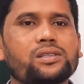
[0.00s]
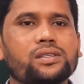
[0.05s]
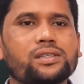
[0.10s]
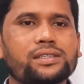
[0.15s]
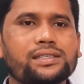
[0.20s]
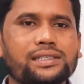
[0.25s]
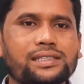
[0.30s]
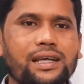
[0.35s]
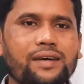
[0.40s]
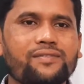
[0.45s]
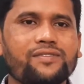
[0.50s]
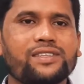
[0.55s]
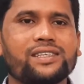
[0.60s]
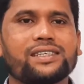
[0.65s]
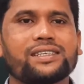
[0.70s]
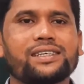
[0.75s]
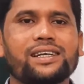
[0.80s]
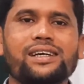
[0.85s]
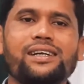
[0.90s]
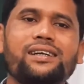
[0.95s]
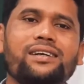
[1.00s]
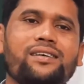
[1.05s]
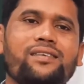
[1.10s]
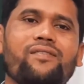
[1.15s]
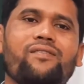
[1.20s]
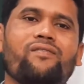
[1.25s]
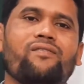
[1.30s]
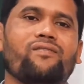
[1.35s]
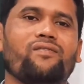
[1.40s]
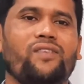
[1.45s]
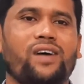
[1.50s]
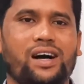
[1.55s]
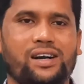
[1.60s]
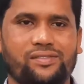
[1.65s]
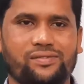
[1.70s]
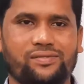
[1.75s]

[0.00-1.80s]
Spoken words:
subject and verb.